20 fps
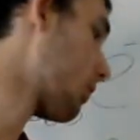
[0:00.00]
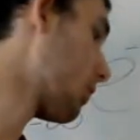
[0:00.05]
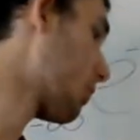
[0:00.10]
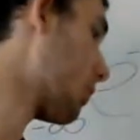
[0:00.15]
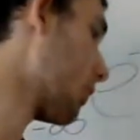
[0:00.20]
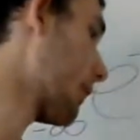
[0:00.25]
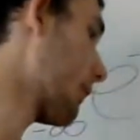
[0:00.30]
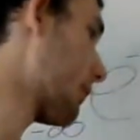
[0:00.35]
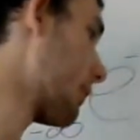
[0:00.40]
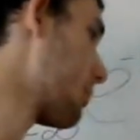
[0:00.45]

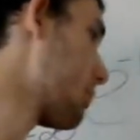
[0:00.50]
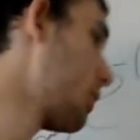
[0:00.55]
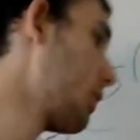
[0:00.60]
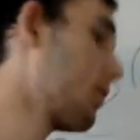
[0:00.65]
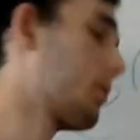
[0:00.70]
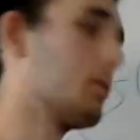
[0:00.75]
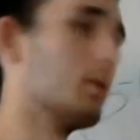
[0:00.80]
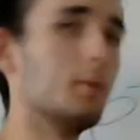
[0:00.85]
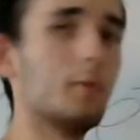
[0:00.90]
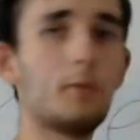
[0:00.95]
going from 0
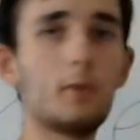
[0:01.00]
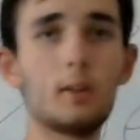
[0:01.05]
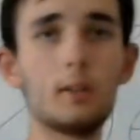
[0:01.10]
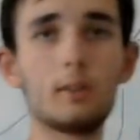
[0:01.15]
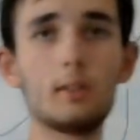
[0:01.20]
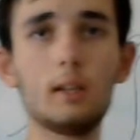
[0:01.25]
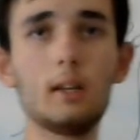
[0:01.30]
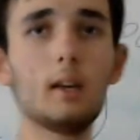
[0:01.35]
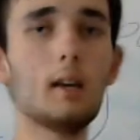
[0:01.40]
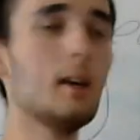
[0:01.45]
to
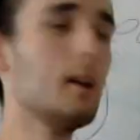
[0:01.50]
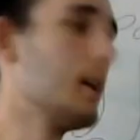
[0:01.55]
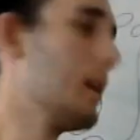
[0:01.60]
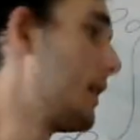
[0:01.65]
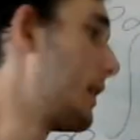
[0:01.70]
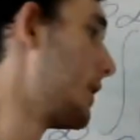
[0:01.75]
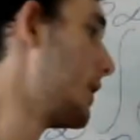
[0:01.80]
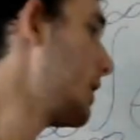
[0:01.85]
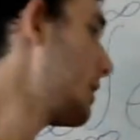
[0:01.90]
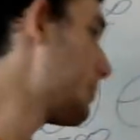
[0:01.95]
infinity.
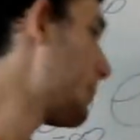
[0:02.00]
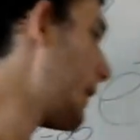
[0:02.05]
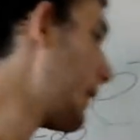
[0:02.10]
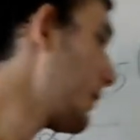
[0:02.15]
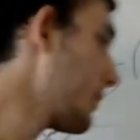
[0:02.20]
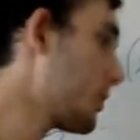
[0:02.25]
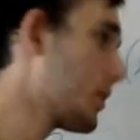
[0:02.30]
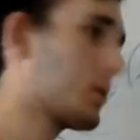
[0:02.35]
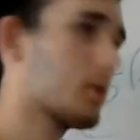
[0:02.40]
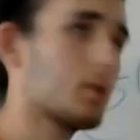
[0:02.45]
These
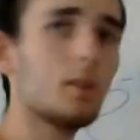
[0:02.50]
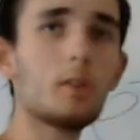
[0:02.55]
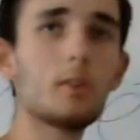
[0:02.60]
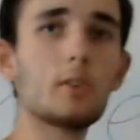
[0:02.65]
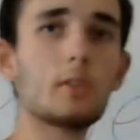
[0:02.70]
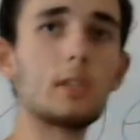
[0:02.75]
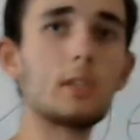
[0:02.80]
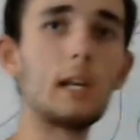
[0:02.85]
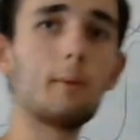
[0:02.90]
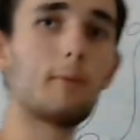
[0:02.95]
bounds are still the
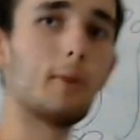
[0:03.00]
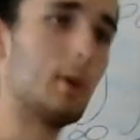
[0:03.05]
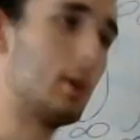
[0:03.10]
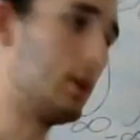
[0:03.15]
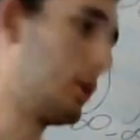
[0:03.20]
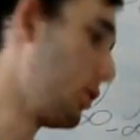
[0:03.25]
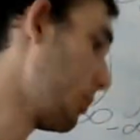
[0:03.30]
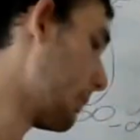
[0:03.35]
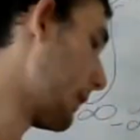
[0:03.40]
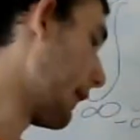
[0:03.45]
same for
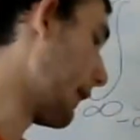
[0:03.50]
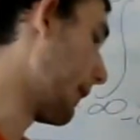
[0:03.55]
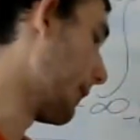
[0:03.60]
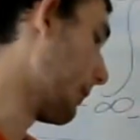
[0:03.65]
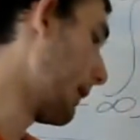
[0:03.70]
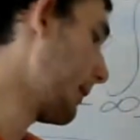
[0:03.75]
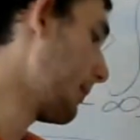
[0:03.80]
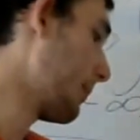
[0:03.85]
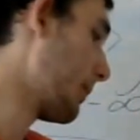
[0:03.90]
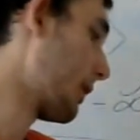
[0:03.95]
u, by the
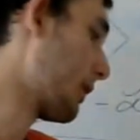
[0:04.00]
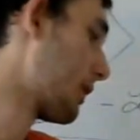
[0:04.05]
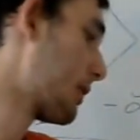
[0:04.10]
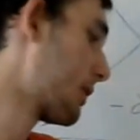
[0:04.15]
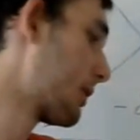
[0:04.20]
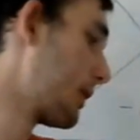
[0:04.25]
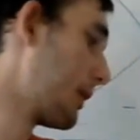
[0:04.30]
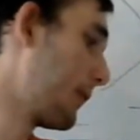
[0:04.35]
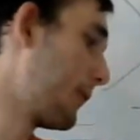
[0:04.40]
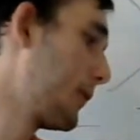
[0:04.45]
way,
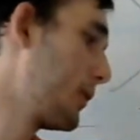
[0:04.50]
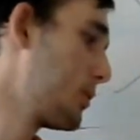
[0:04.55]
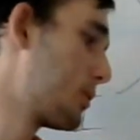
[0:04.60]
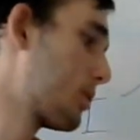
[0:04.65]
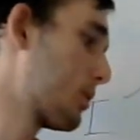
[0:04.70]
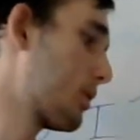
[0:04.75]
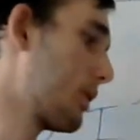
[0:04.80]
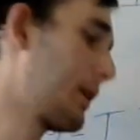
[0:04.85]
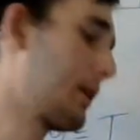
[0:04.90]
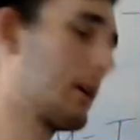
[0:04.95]
because if you
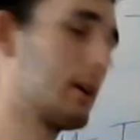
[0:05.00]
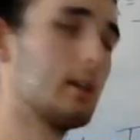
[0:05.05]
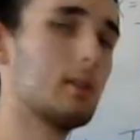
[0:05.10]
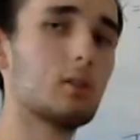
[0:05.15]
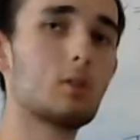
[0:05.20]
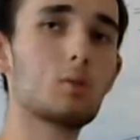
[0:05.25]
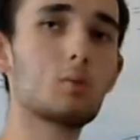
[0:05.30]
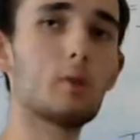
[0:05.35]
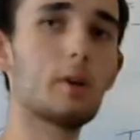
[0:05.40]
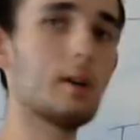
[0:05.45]

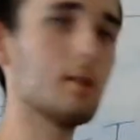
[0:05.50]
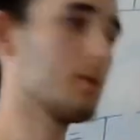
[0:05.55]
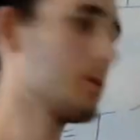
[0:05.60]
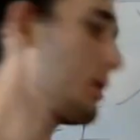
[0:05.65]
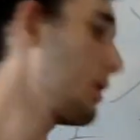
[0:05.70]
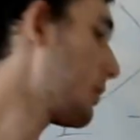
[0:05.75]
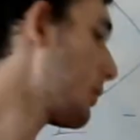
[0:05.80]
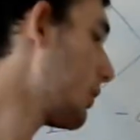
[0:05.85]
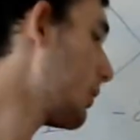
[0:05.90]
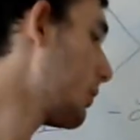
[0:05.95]
square
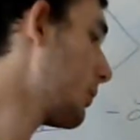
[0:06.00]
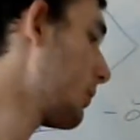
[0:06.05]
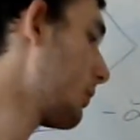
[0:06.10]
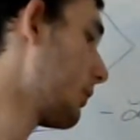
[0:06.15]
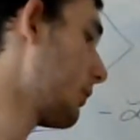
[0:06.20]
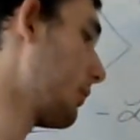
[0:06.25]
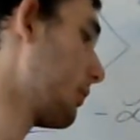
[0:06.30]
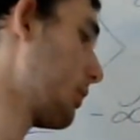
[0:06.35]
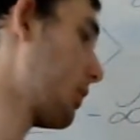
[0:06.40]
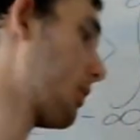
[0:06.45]
0,
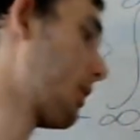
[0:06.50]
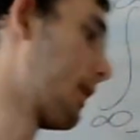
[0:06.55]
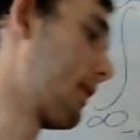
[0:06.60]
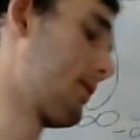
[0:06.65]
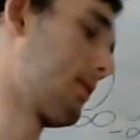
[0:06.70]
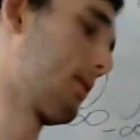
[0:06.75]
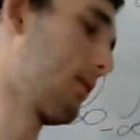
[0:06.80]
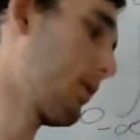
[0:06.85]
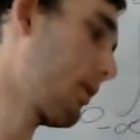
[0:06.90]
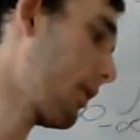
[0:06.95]
well, you get
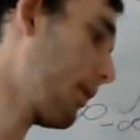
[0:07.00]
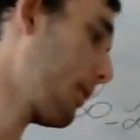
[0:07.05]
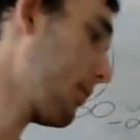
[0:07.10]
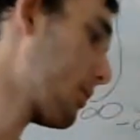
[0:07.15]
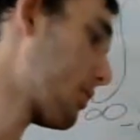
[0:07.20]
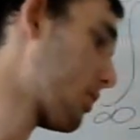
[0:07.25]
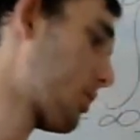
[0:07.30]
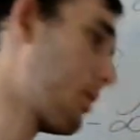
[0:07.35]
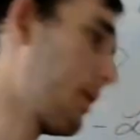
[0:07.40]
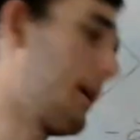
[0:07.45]
0,
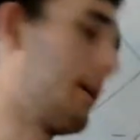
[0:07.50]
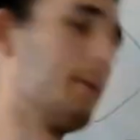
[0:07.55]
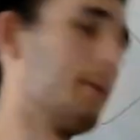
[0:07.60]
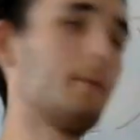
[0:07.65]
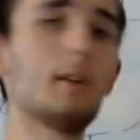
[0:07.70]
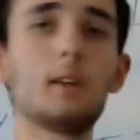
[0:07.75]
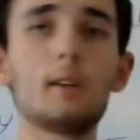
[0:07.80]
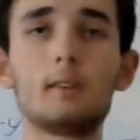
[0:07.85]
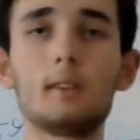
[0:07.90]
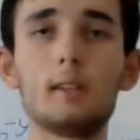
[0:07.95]
square
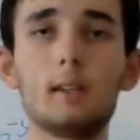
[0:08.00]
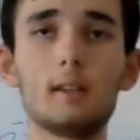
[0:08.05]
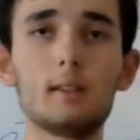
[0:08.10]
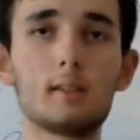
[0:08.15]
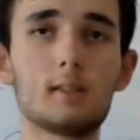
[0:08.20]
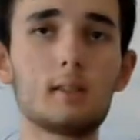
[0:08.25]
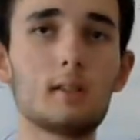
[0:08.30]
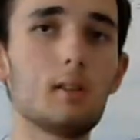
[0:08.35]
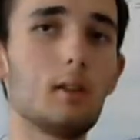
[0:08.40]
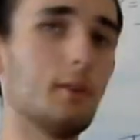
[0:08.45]
infinity,
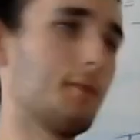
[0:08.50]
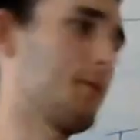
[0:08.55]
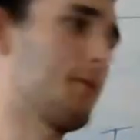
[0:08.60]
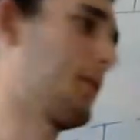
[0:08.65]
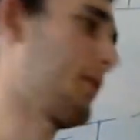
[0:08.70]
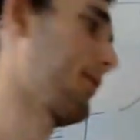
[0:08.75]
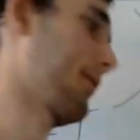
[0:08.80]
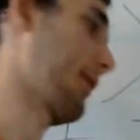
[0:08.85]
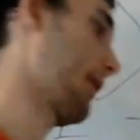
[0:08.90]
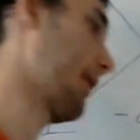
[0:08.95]
still
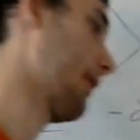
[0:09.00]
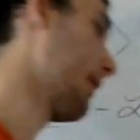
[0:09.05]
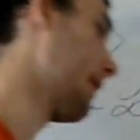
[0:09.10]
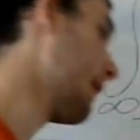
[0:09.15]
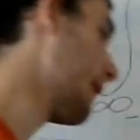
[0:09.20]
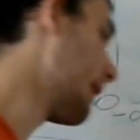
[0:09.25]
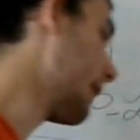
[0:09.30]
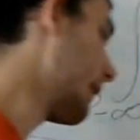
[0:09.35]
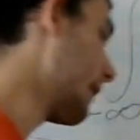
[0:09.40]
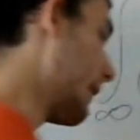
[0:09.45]
infinity.
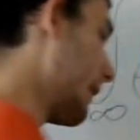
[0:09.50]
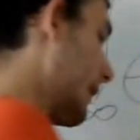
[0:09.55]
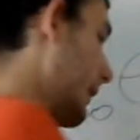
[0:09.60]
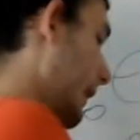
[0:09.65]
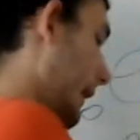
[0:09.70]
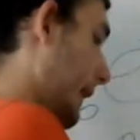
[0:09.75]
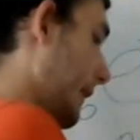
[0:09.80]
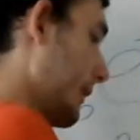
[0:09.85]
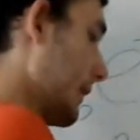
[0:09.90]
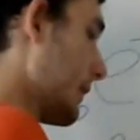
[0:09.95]

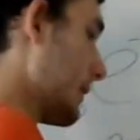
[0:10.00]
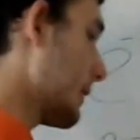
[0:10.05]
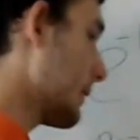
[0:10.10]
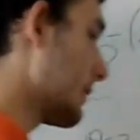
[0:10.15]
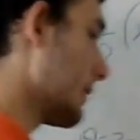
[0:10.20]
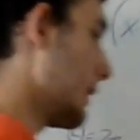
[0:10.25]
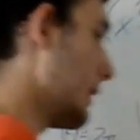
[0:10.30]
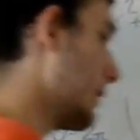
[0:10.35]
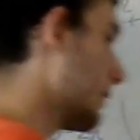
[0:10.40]
And this is e